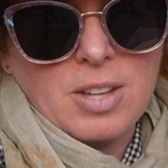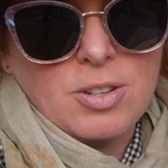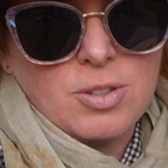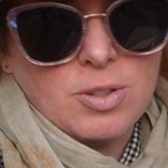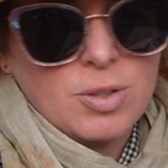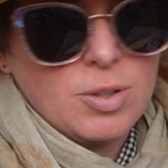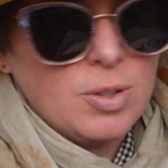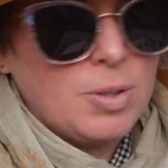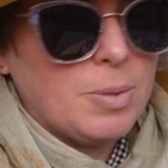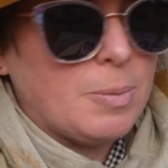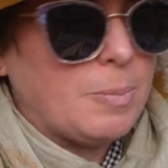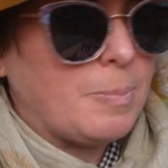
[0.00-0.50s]

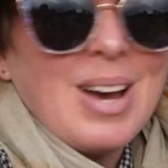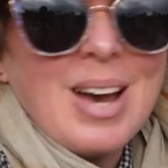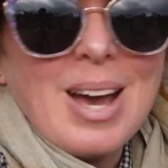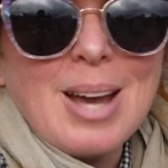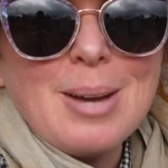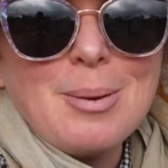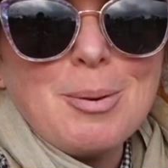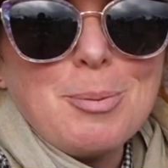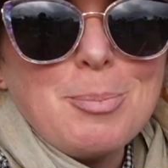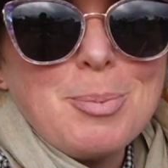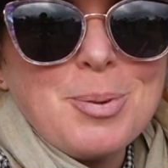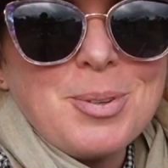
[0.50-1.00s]
do. I
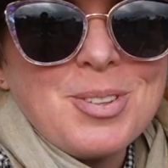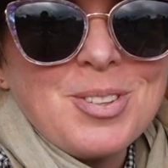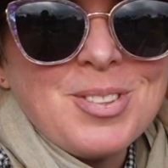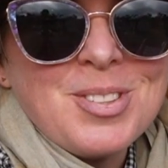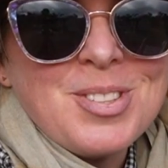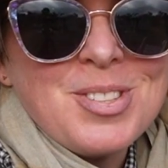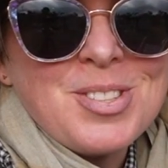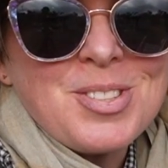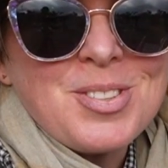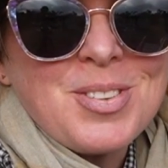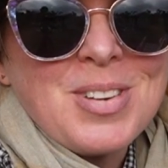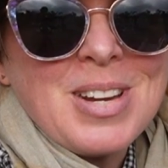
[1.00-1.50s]
will put on
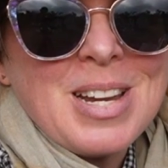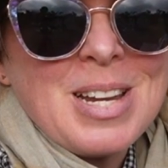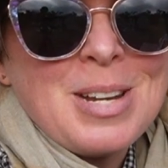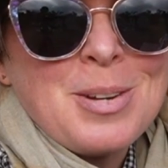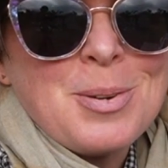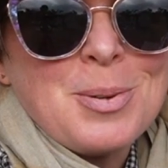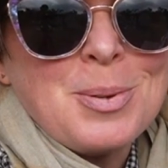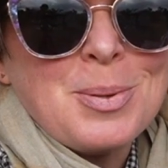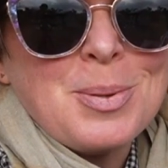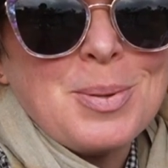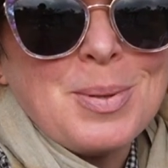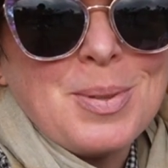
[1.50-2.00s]
the screen
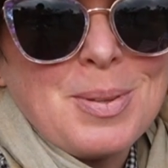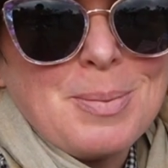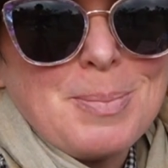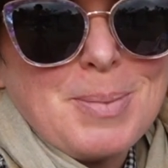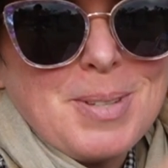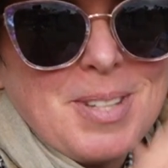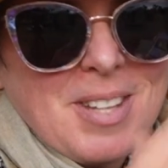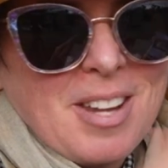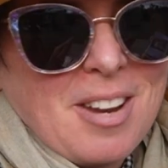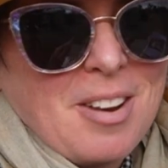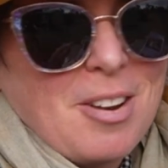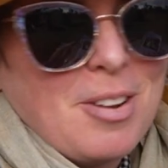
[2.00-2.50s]
all the
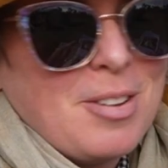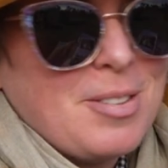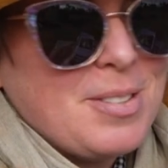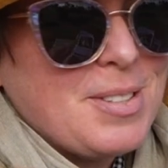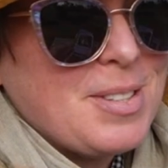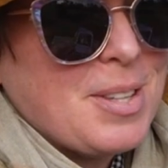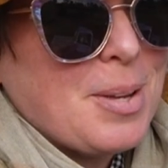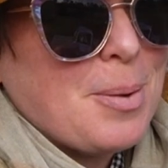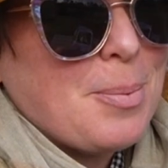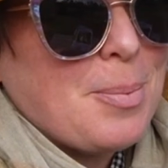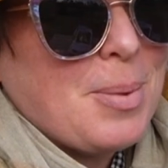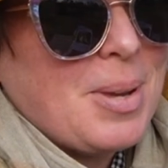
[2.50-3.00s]
potatoes
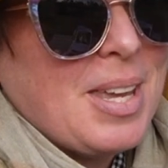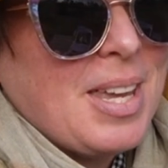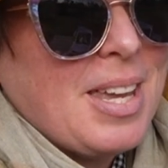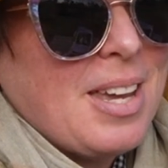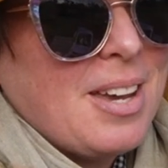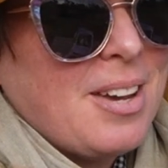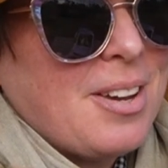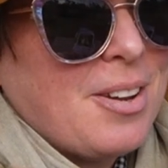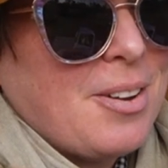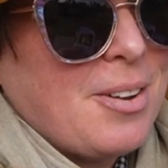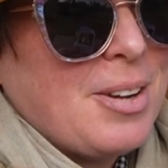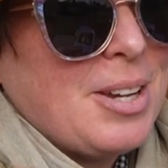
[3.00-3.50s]
that we
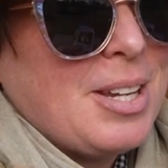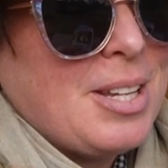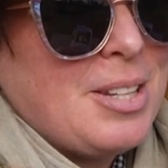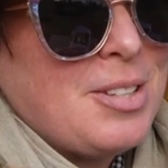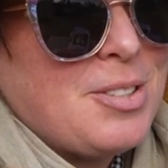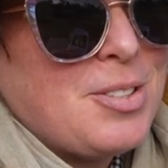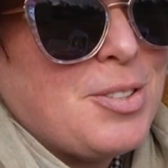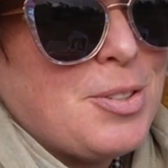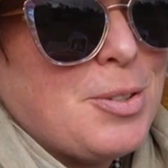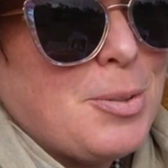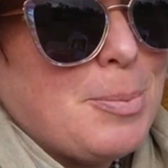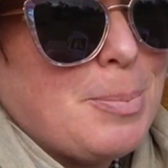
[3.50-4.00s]
are going
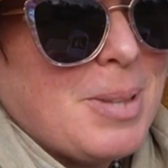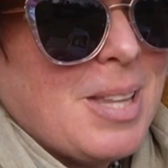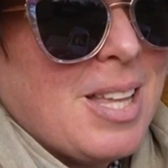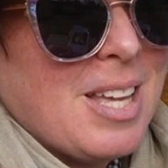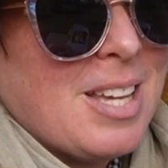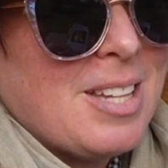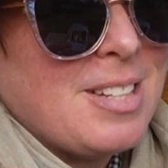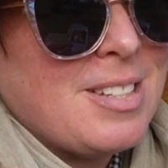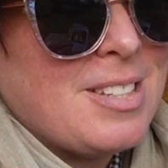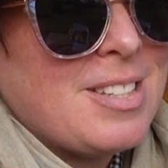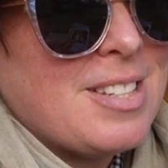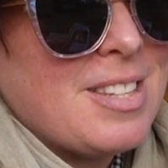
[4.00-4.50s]
to
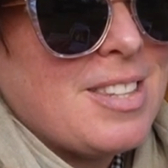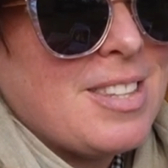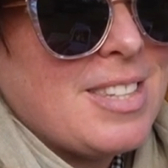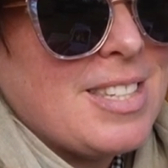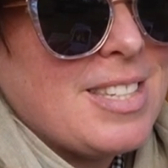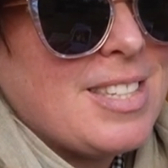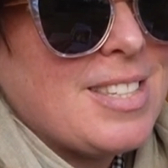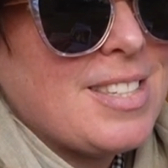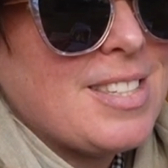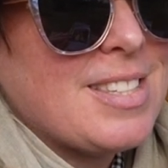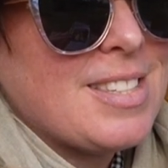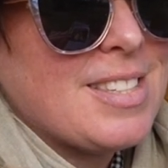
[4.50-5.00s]
plant
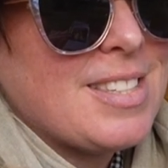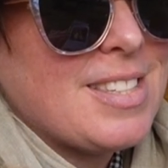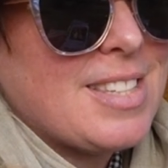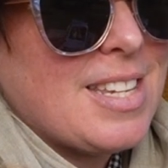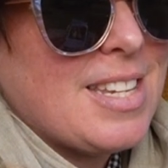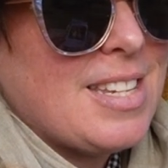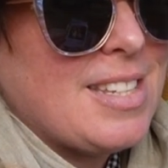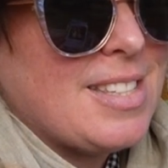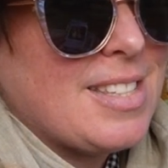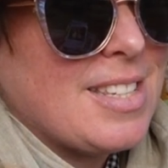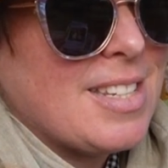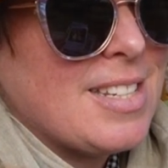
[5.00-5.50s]
this
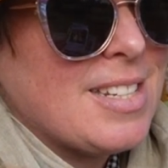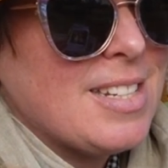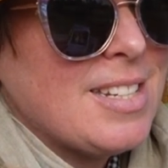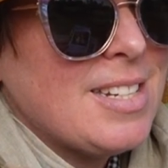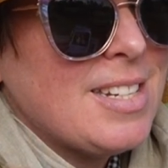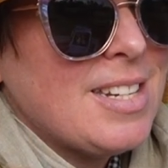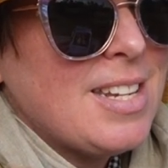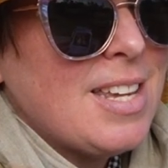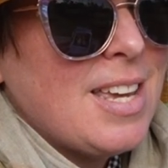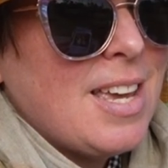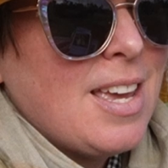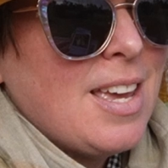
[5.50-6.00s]

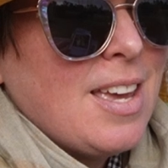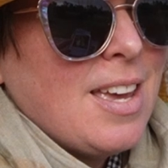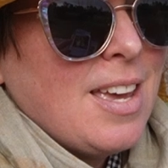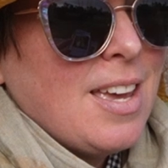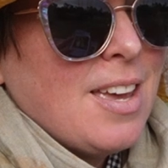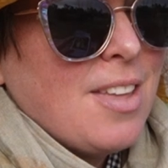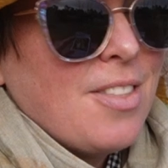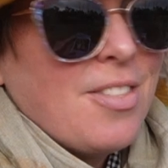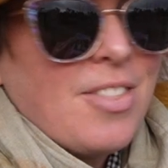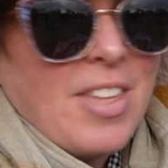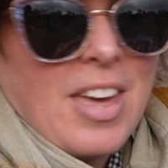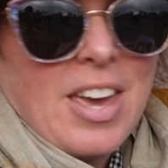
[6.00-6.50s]
season.
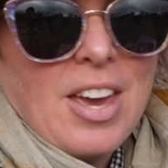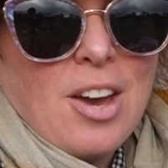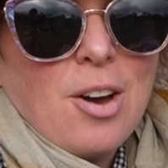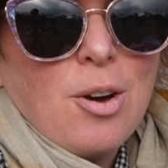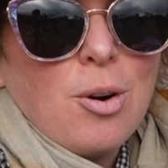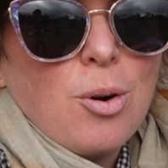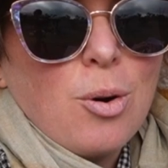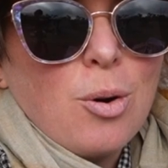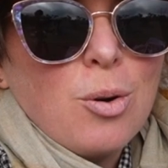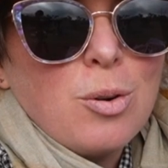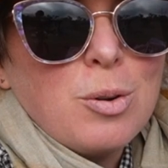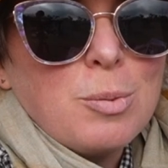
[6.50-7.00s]
They are
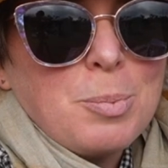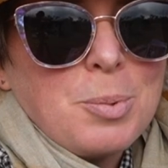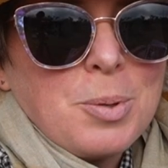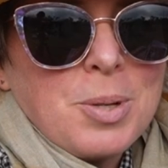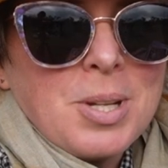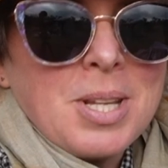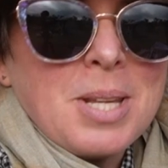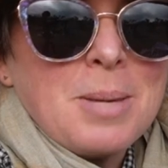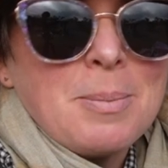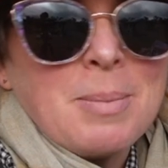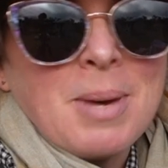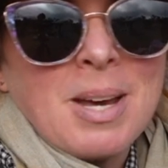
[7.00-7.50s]
all
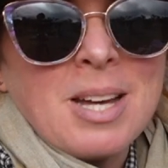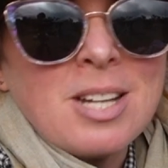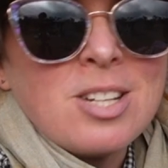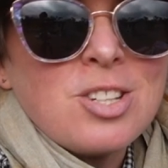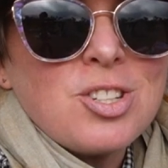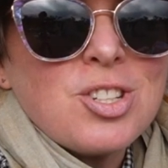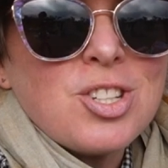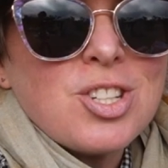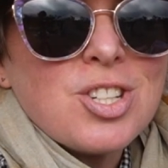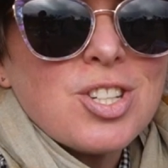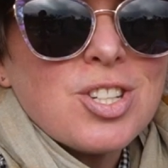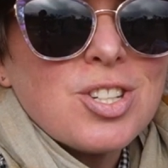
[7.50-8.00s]
pretty
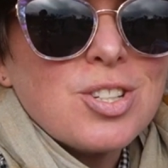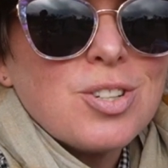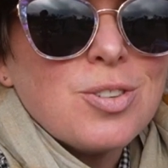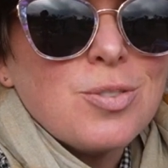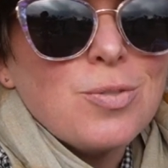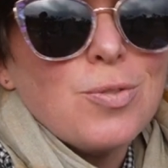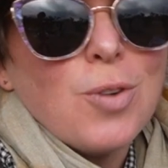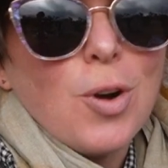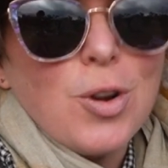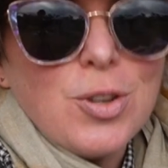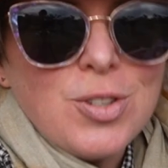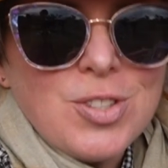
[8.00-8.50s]
much
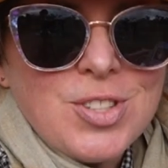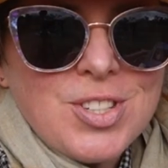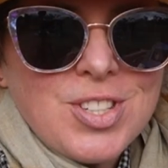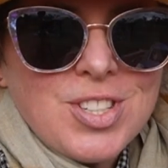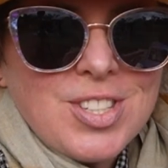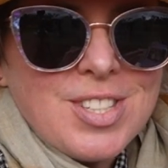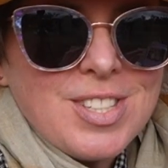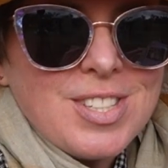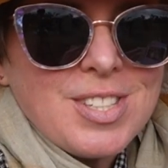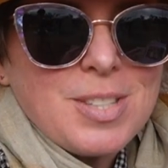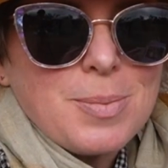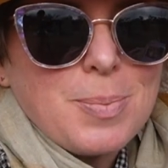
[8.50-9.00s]

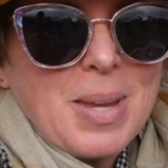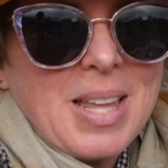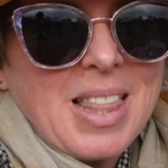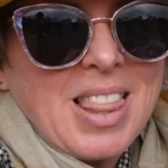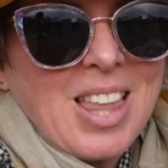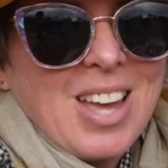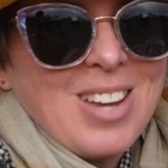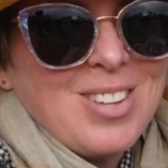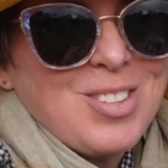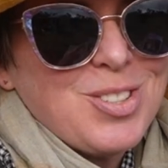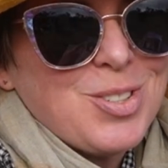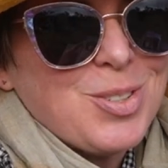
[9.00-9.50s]
roasters. We
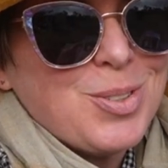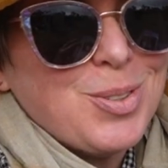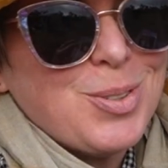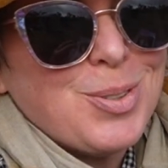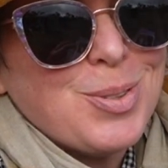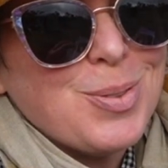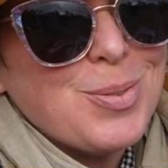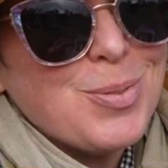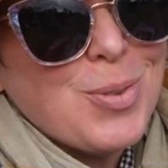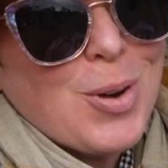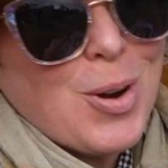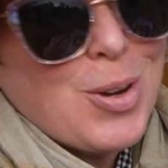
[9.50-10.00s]
like
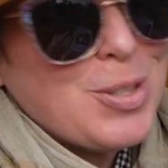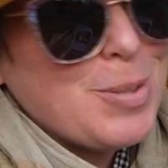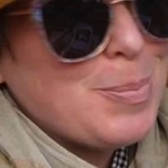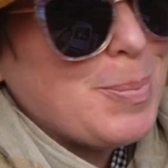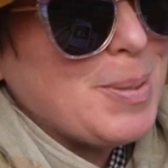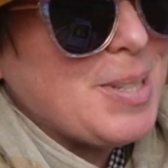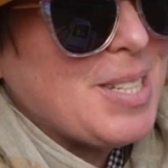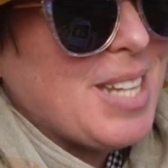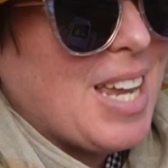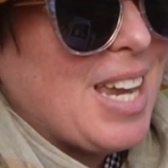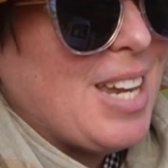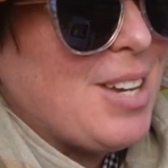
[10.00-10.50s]
to roast
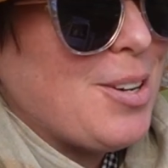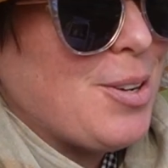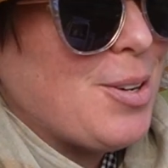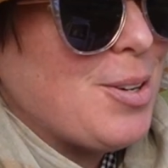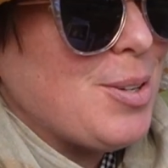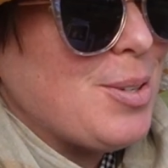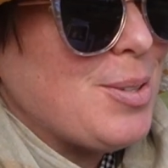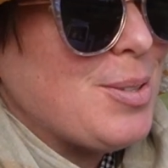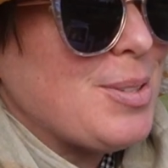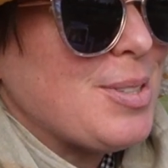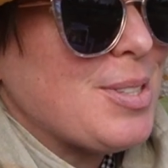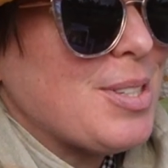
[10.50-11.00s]

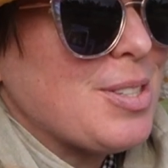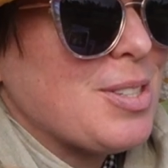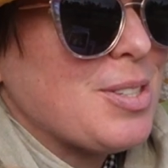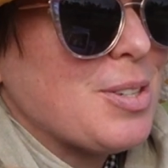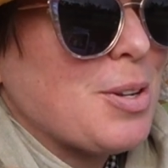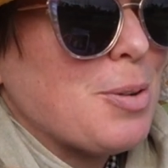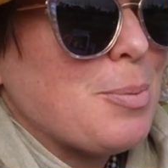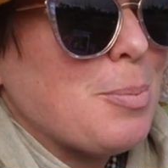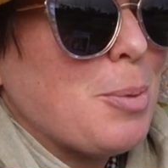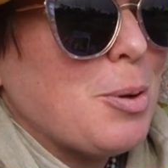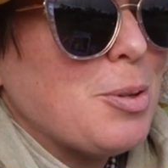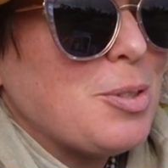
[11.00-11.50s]
potatoes,
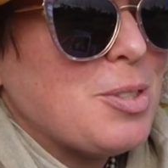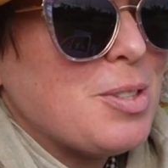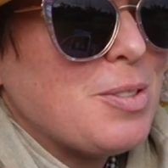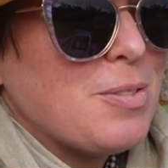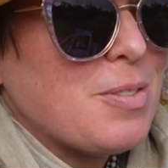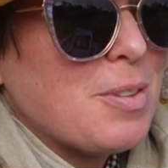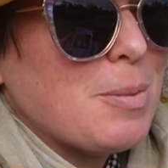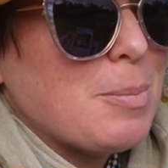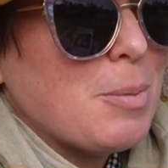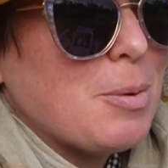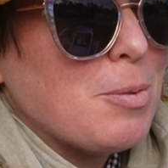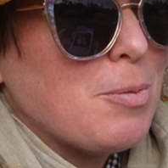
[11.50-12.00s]
so most of
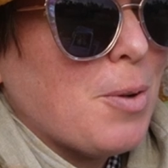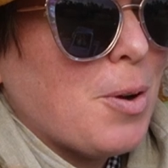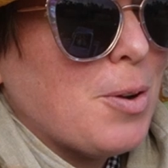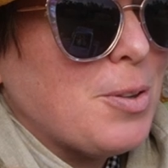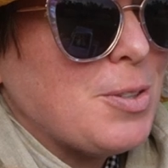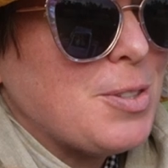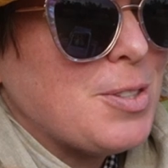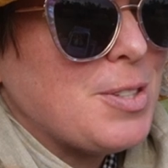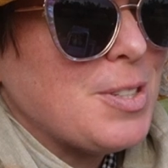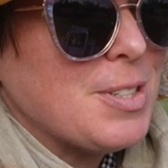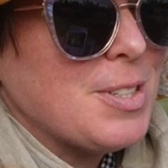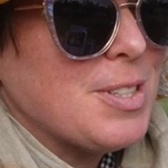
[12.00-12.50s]
them are
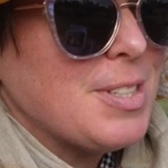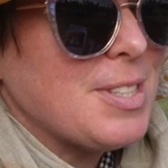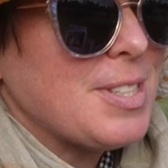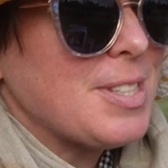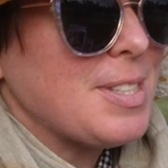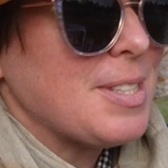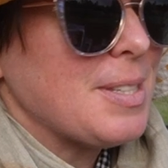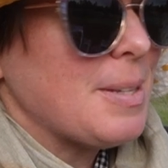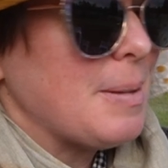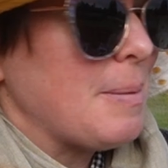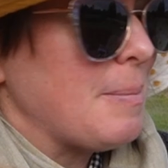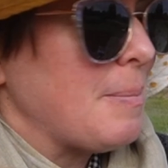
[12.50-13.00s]
roasters.